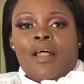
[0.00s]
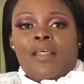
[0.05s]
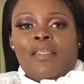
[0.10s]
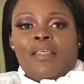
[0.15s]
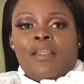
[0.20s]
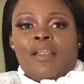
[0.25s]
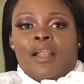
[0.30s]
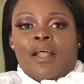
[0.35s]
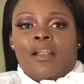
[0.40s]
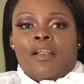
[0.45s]
and
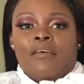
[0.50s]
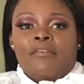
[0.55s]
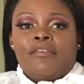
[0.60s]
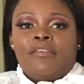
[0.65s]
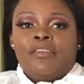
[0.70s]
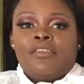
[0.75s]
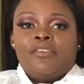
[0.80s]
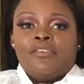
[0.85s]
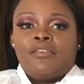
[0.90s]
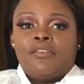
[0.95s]
then I'll
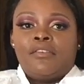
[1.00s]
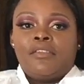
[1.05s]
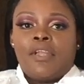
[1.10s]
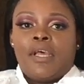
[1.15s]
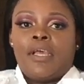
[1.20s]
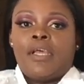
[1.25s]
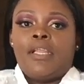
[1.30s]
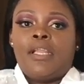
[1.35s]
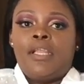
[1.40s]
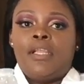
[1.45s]
obviously just
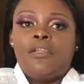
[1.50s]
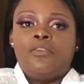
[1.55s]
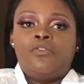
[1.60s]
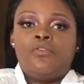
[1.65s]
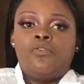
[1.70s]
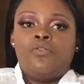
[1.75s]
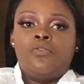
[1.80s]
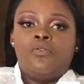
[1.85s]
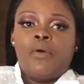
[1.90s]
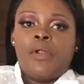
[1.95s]
tuck it
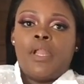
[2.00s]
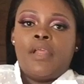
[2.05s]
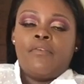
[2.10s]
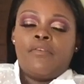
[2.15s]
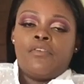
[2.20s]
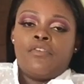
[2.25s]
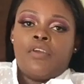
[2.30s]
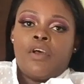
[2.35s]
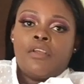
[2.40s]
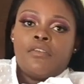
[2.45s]
into
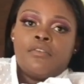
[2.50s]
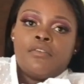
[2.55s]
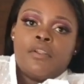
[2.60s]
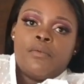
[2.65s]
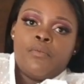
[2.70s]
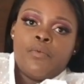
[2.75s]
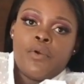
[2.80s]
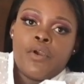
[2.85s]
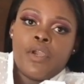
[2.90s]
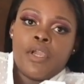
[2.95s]
whatever trousers
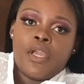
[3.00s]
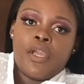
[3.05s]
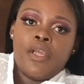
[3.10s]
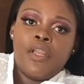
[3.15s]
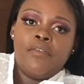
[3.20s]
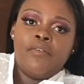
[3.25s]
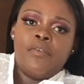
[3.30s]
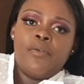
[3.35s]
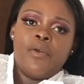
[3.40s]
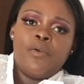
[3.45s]
I'm wearing.
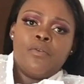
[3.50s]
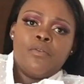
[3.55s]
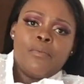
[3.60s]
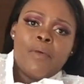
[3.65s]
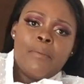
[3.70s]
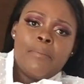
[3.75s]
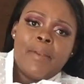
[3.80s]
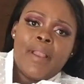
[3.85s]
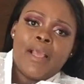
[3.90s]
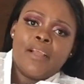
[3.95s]
Could even wear it with
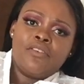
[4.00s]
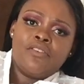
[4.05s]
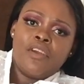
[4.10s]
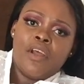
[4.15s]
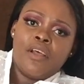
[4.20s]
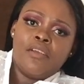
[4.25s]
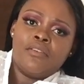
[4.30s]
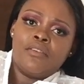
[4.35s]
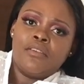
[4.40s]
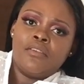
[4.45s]
my black
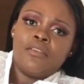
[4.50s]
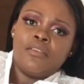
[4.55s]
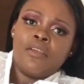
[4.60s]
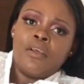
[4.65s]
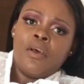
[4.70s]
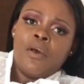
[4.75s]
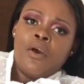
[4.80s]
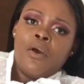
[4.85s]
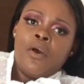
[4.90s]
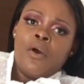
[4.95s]
trousers
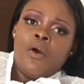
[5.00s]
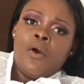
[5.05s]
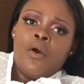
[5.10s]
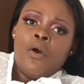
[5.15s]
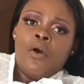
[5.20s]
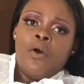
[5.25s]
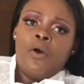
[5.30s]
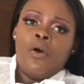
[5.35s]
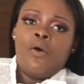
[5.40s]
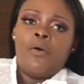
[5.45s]

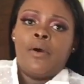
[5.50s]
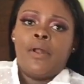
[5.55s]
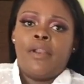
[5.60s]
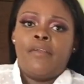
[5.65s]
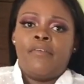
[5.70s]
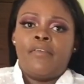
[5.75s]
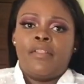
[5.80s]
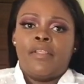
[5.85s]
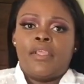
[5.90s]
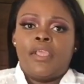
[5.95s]
or
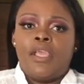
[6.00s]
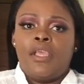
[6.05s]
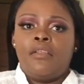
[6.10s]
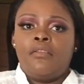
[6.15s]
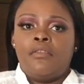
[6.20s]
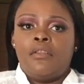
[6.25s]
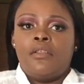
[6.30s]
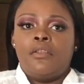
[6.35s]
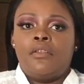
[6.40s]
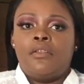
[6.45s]
whatever the
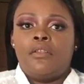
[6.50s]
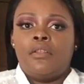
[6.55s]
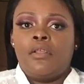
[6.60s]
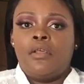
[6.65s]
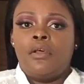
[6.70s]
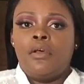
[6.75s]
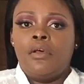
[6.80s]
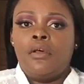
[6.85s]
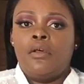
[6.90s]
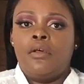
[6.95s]
case is.
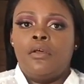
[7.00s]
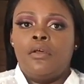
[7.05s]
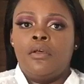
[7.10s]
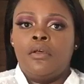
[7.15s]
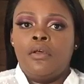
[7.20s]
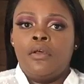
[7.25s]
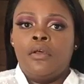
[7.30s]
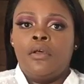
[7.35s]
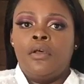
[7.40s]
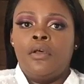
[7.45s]

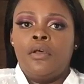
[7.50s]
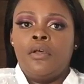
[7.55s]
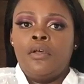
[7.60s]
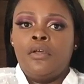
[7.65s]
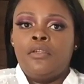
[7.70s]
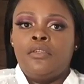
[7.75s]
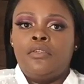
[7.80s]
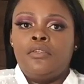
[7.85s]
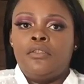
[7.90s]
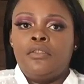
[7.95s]

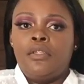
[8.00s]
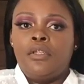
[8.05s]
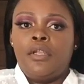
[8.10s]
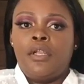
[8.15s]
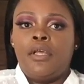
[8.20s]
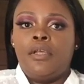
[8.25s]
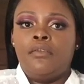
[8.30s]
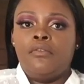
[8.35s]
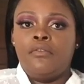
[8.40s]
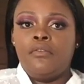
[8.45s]
Just a
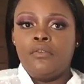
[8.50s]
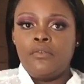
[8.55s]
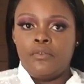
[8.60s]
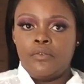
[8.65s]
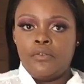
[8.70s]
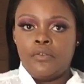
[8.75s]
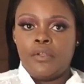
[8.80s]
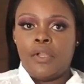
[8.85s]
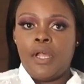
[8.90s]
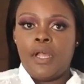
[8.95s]
nice
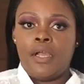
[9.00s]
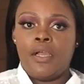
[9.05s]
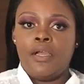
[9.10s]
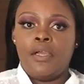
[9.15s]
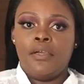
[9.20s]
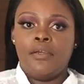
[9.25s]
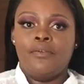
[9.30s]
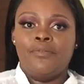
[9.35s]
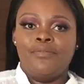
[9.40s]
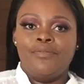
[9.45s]
loose tuck.